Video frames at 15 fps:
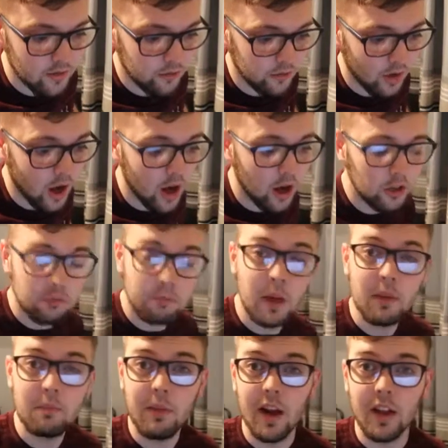Hearts
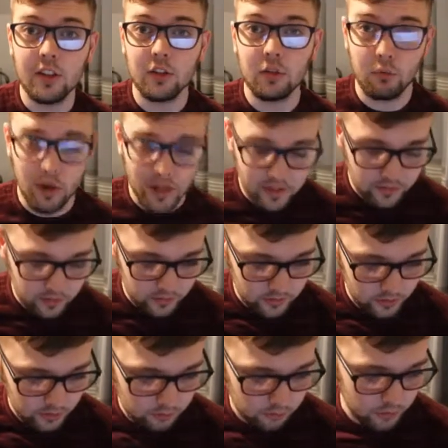pegged back twice in
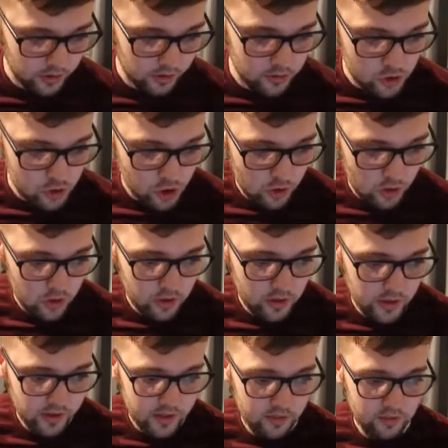this one. Sean
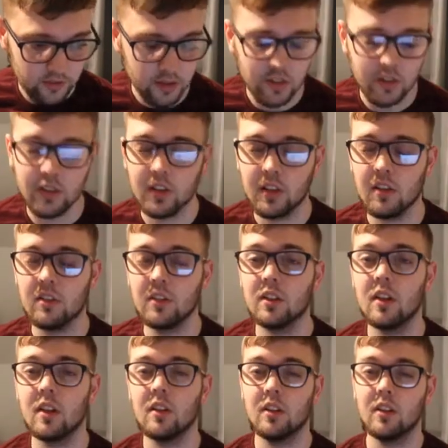Clare giving
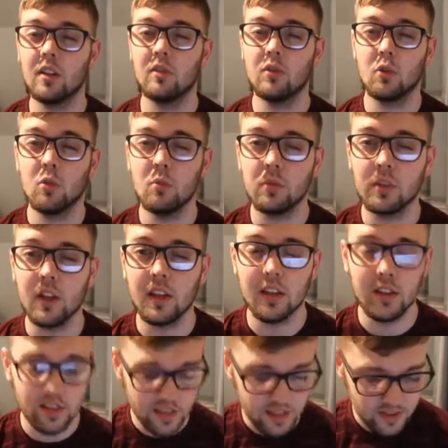the home side the
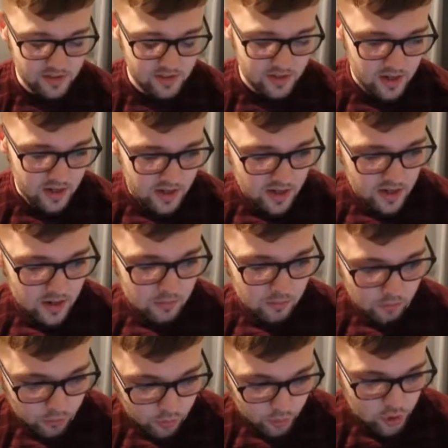lead
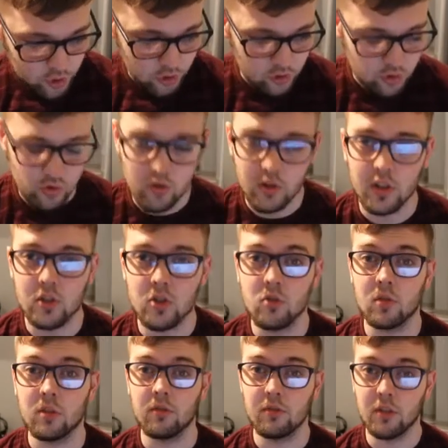before George Oakley
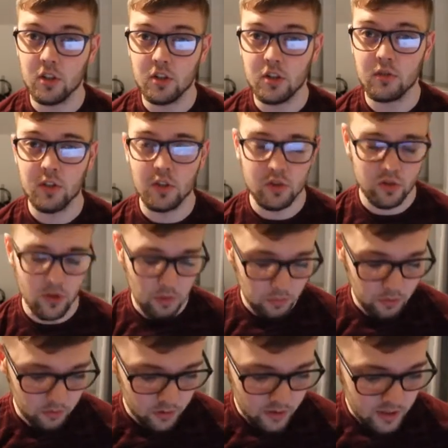scored the first of his
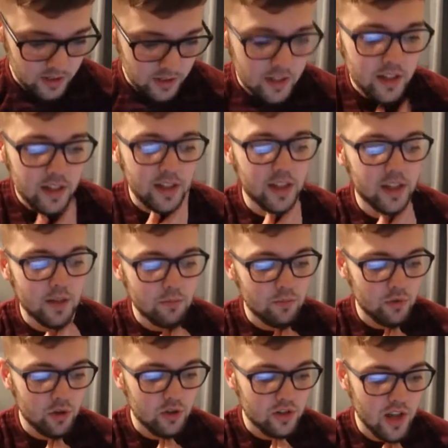double
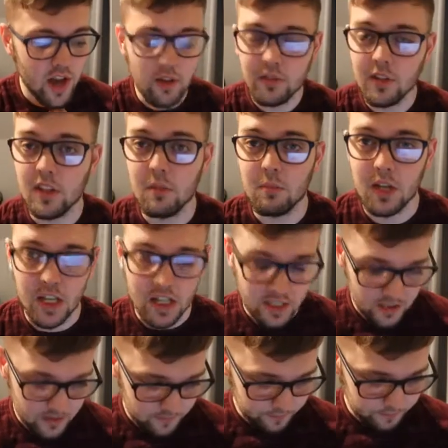just after the
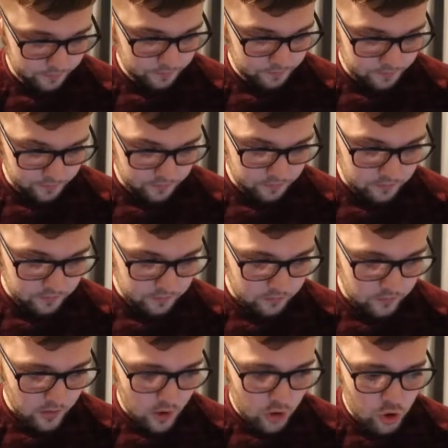break.
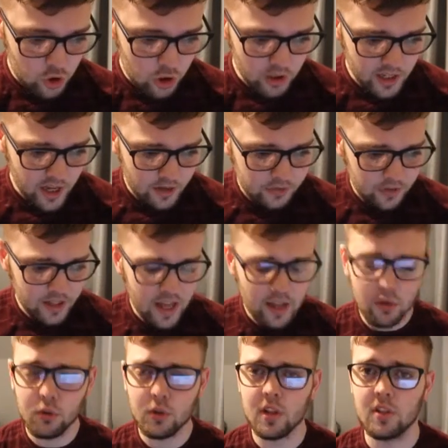Shortly after that
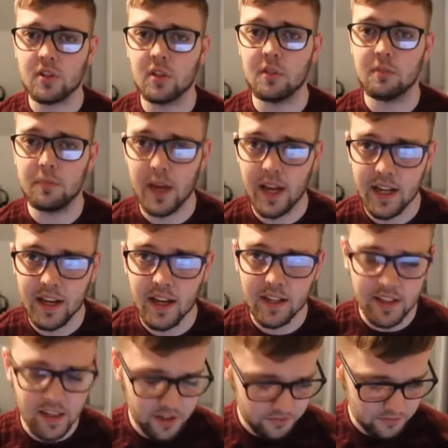though, Christoph Berra
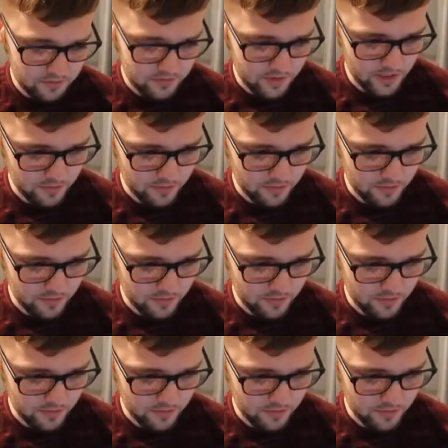gave